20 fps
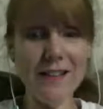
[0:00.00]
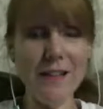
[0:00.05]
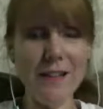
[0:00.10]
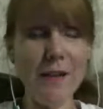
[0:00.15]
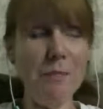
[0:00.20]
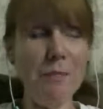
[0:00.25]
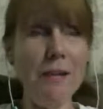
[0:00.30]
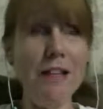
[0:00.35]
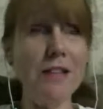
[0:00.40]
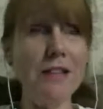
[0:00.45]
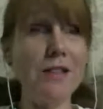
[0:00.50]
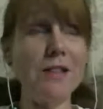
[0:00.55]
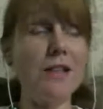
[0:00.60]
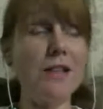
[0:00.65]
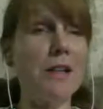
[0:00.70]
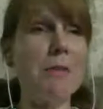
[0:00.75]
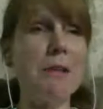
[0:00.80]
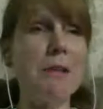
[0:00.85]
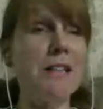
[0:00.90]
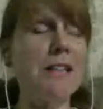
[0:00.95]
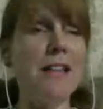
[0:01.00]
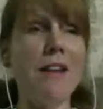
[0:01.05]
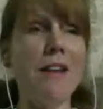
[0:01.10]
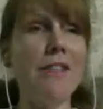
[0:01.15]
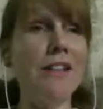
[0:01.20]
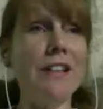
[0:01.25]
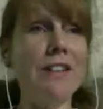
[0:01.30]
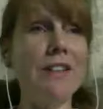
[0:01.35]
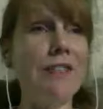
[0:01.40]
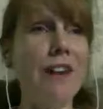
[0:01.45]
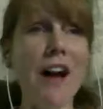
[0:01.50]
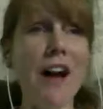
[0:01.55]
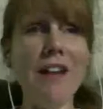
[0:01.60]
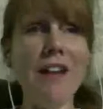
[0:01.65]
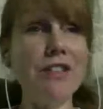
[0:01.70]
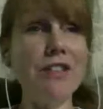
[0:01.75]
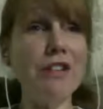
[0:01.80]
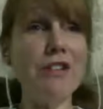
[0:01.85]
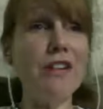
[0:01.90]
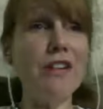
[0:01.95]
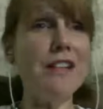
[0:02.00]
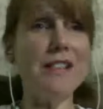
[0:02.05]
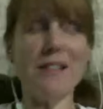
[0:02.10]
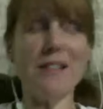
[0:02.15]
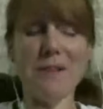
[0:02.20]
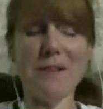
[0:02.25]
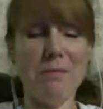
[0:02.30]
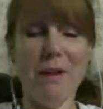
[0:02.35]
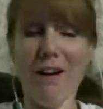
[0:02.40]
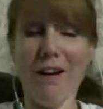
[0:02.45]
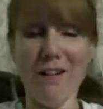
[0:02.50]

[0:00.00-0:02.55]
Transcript: I mean, it's going to be 75 degrees tomorrow.